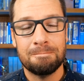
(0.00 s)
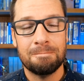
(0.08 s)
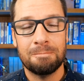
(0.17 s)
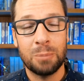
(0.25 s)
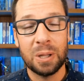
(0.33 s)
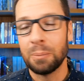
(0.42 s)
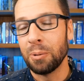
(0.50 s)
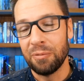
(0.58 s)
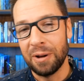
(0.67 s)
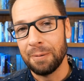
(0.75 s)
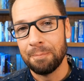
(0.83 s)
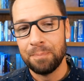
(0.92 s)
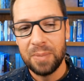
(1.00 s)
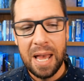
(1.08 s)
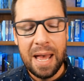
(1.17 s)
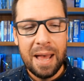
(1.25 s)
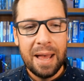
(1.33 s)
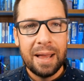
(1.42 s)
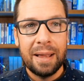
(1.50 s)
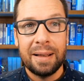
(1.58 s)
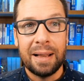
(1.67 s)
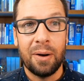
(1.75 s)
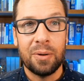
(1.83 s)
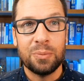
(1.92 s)
really profound.
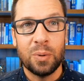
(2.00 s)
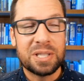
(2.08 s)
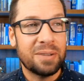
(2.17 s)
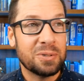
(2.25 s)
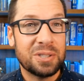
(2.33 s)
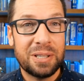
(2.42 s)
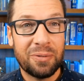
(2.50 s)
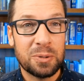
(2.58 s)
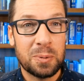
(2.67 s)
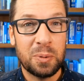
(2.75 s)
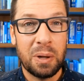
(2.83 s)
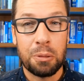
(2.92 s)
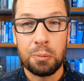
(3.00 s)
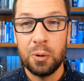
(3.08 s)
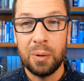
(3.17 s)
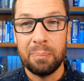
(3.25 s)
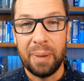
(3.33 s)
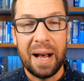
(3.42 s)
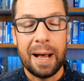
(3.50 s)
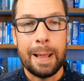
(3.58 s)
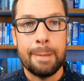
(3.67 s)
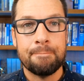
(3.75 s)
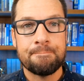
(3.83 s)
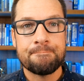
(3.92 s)
Now, what's the difference between through and by?
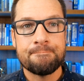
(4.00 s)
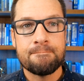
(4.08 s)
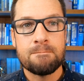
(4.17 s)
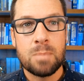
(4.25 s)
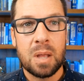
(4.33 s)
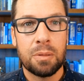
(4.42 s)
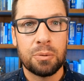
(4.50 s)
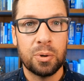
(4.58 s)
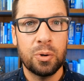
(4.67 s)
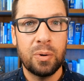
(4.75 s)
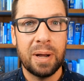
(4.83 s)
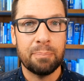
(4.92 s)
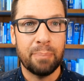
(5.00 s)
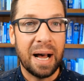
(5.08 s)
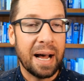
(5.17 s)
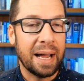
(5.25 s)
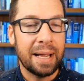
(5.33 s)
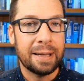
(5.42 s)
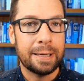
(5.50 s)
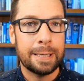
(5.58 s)
Through and by.